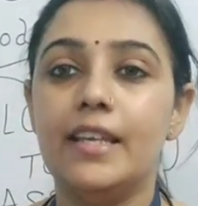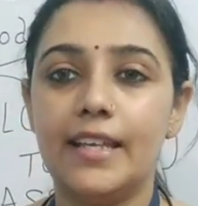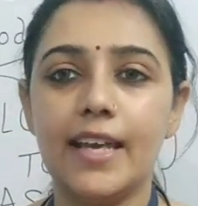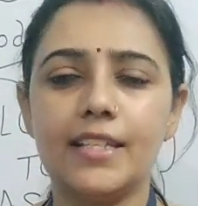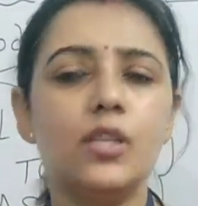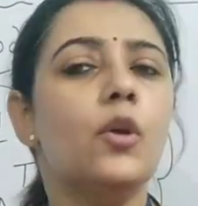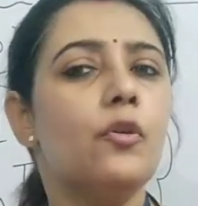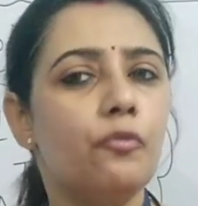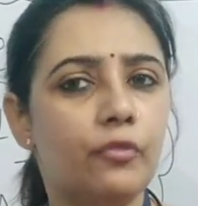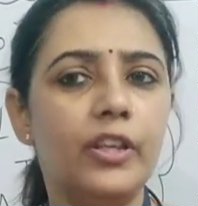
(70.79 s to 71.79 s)
Yes,
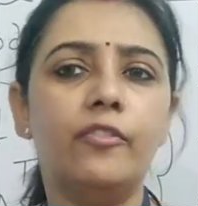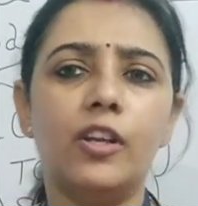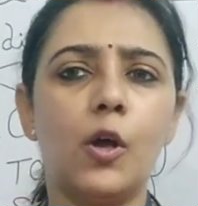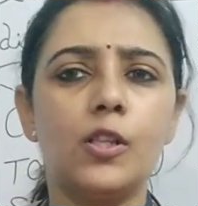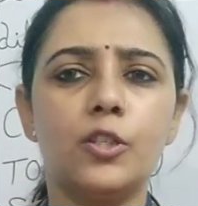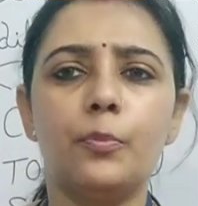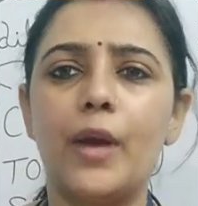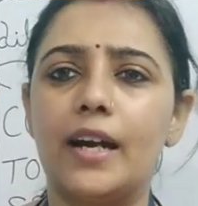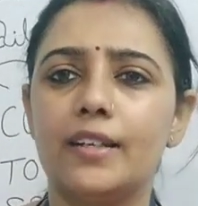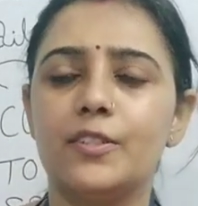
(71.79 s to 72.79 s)
we will also
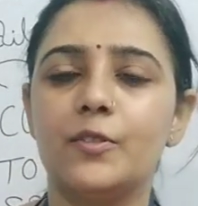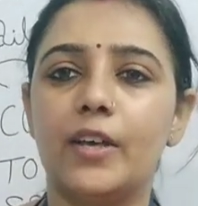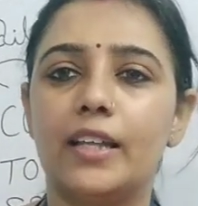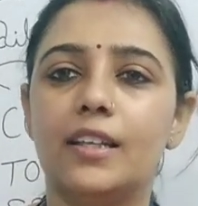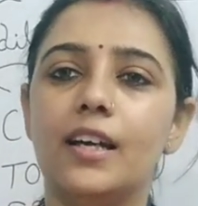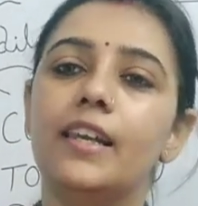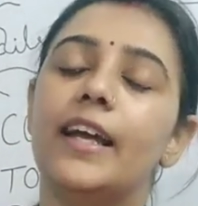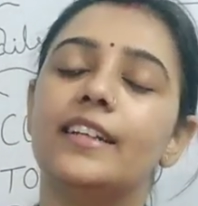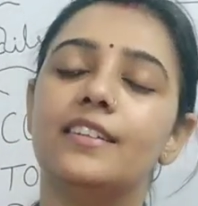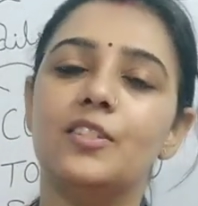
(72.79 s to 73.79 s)
practice together.
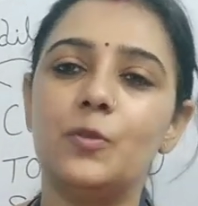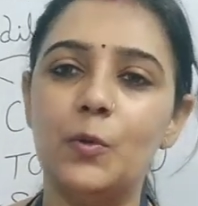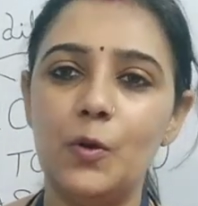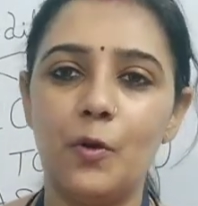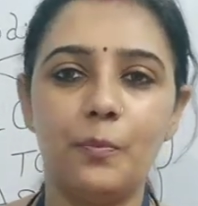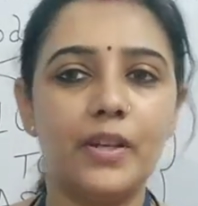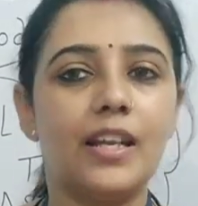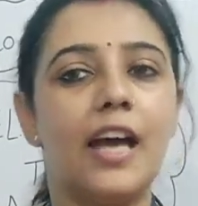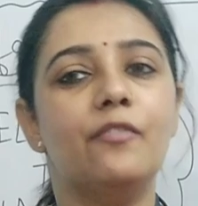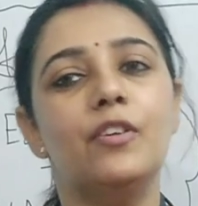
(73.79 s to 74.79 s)
Let the school open
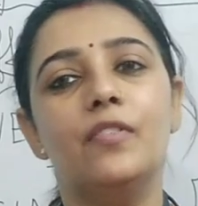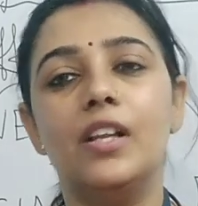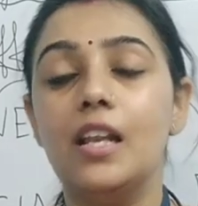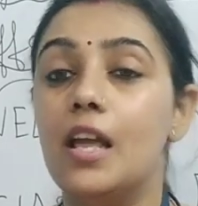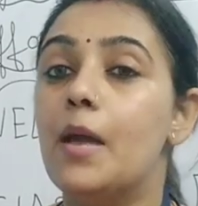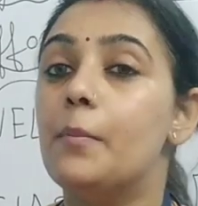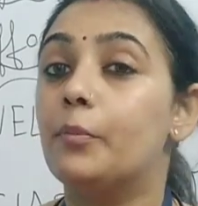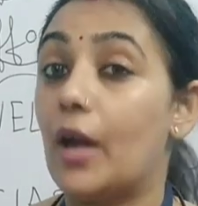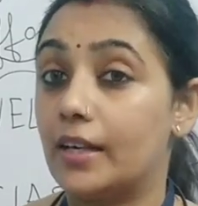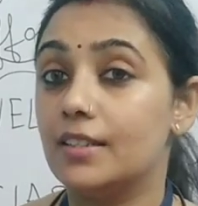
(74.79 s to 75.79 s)
and we will
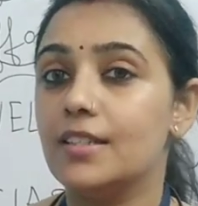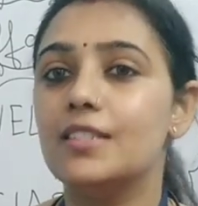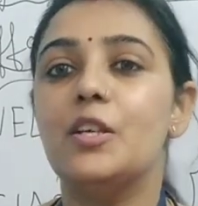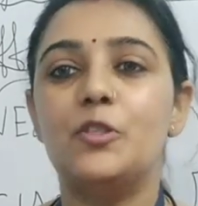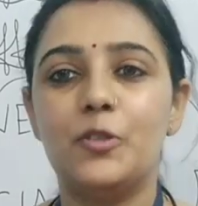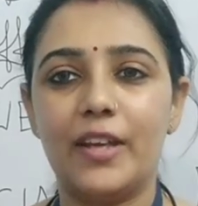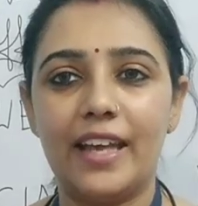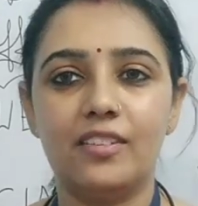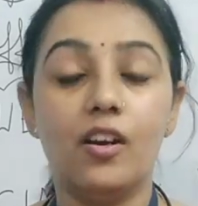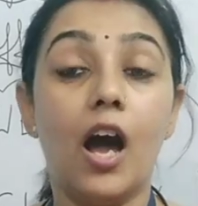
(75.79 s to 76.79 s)
practice
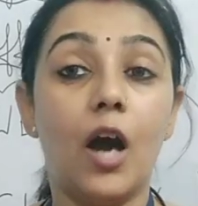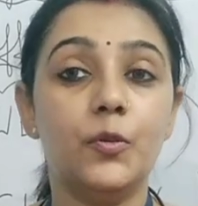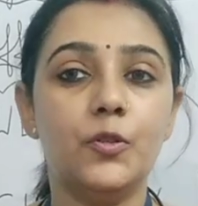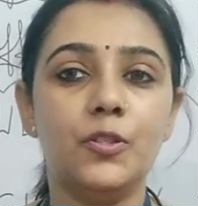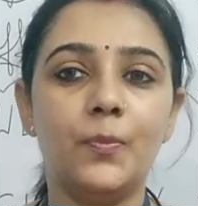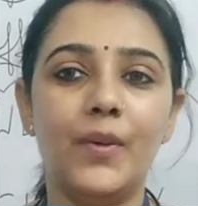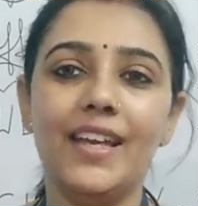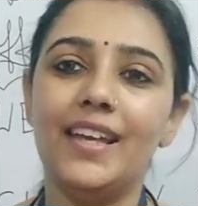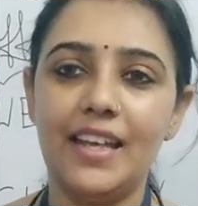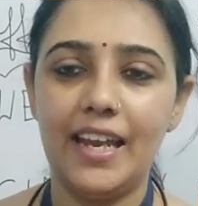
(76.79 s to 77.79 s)
together how to
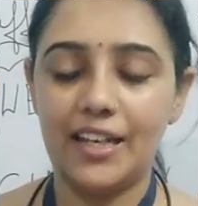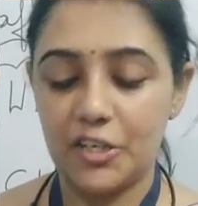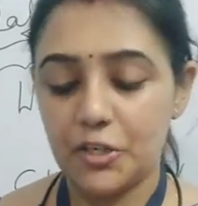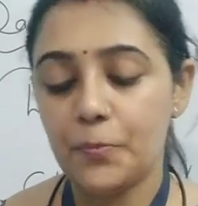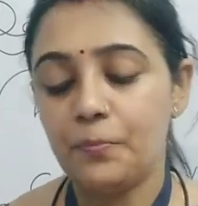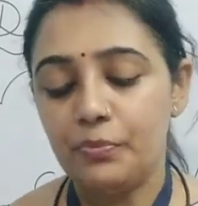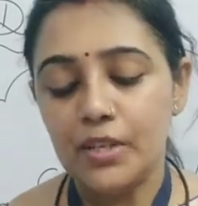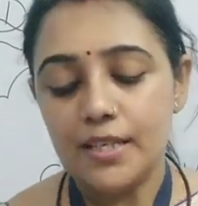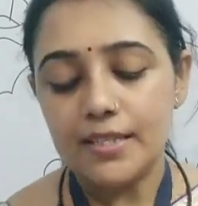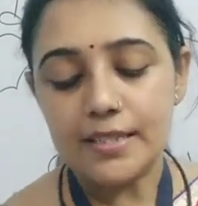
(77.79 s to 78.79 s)
speak English.
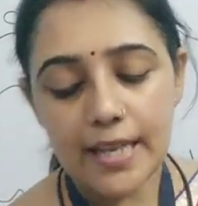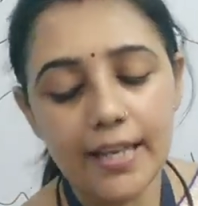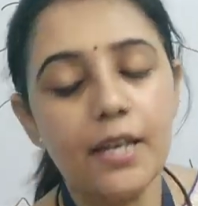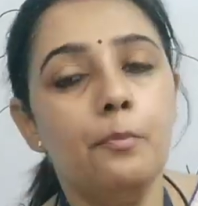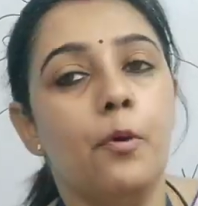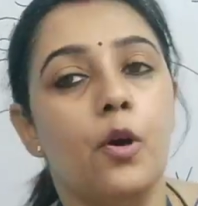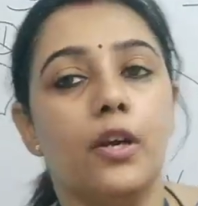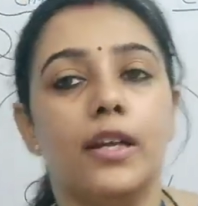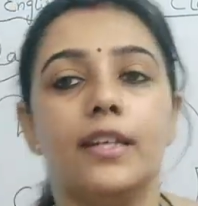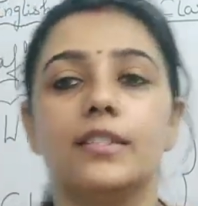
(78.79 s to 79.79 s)
Second
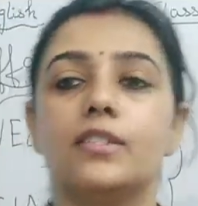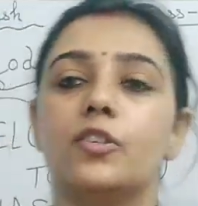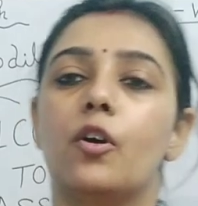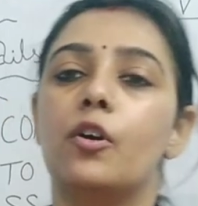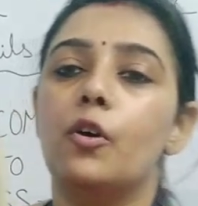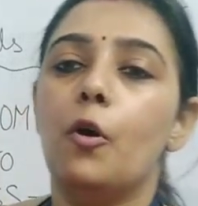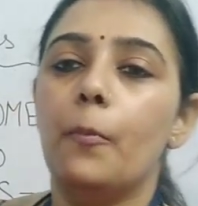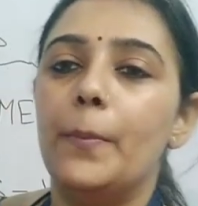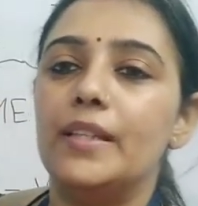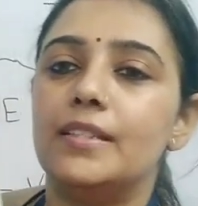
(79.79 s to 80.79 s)
book is your
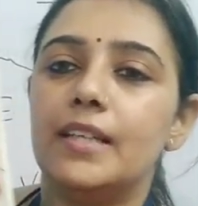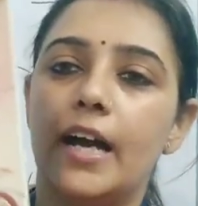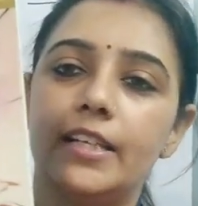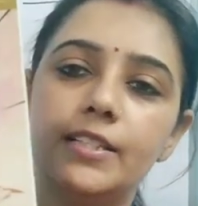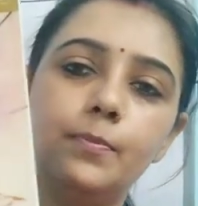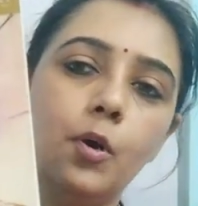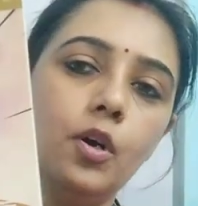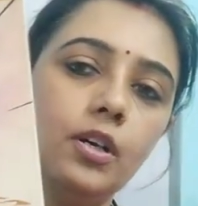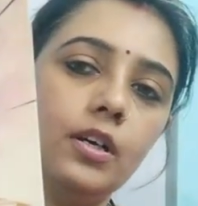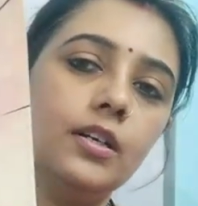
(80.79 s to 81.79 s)
Open Skies
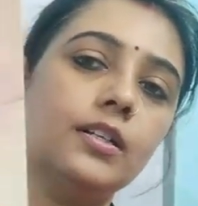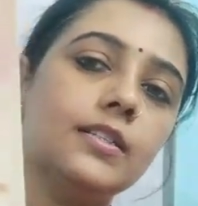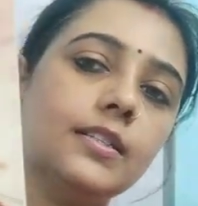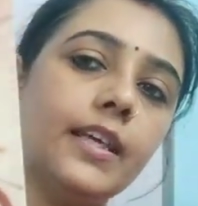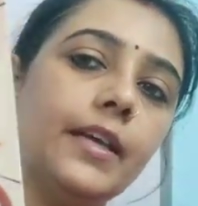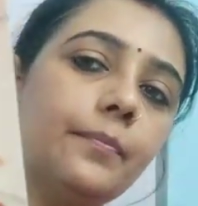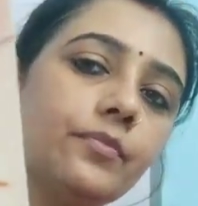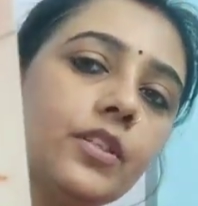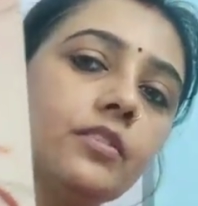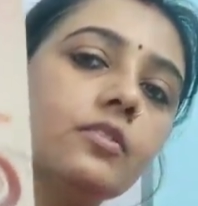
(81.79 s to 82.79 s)
book. See,
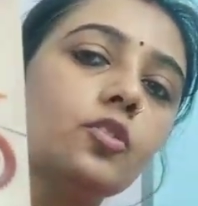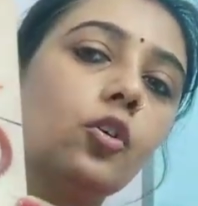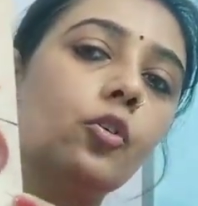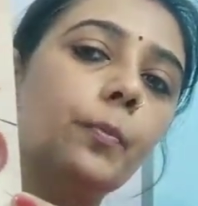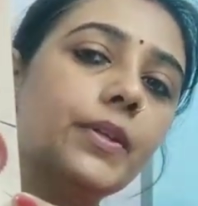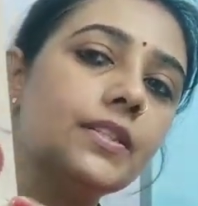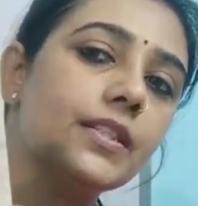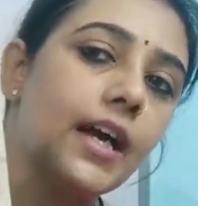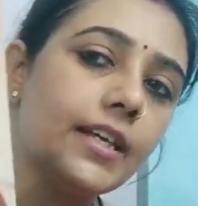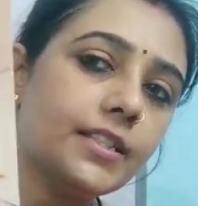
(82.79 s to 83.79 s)
this is your Open
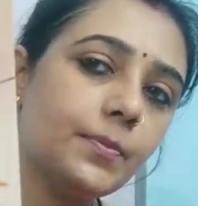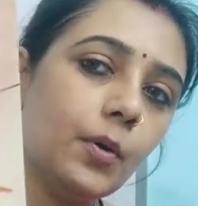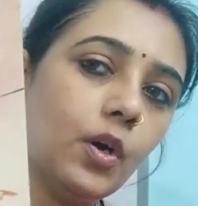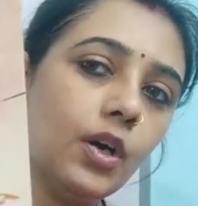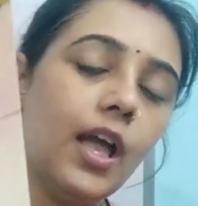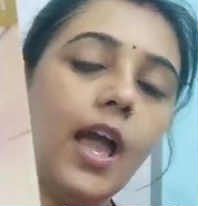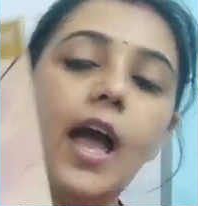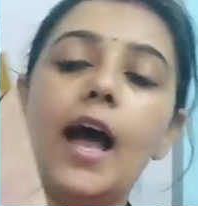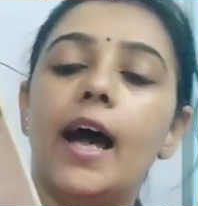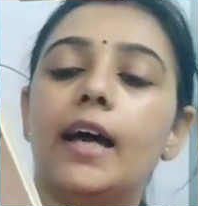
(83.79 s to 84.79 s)
Skies book
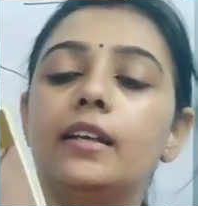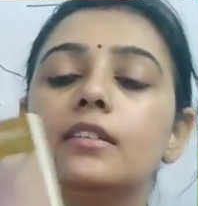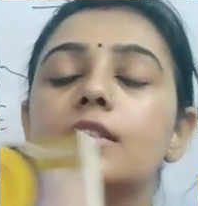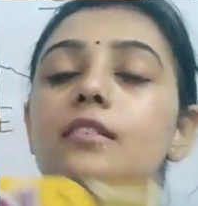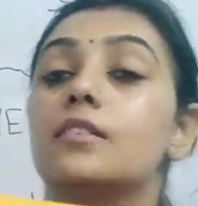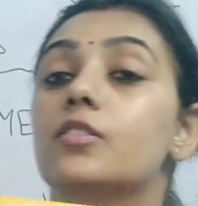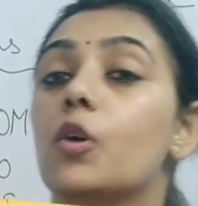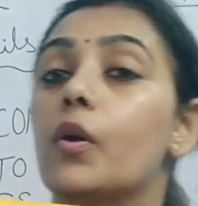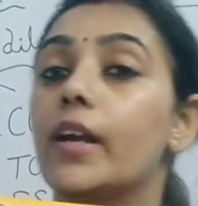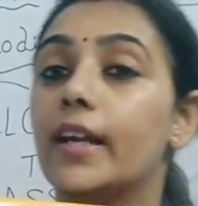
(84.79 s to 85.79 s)
and this is
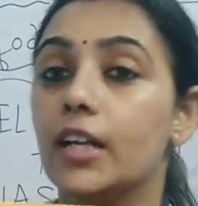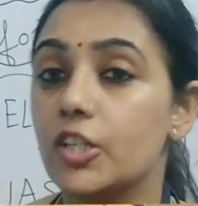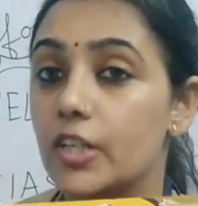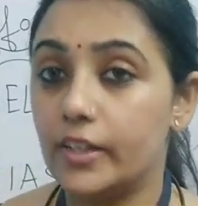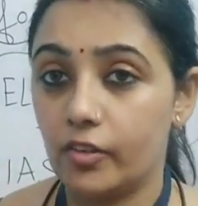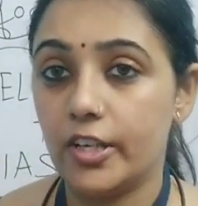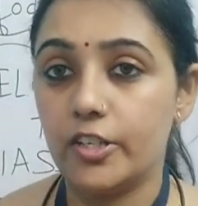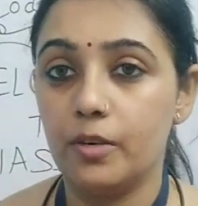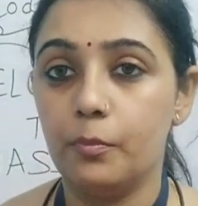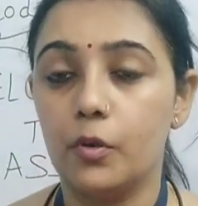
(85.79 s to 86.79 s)
your English
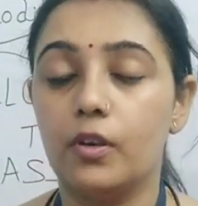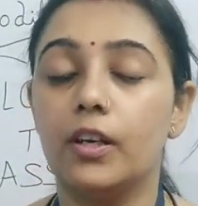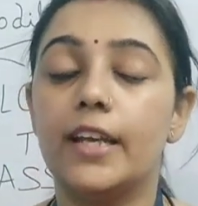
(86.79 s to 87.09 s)
literature book.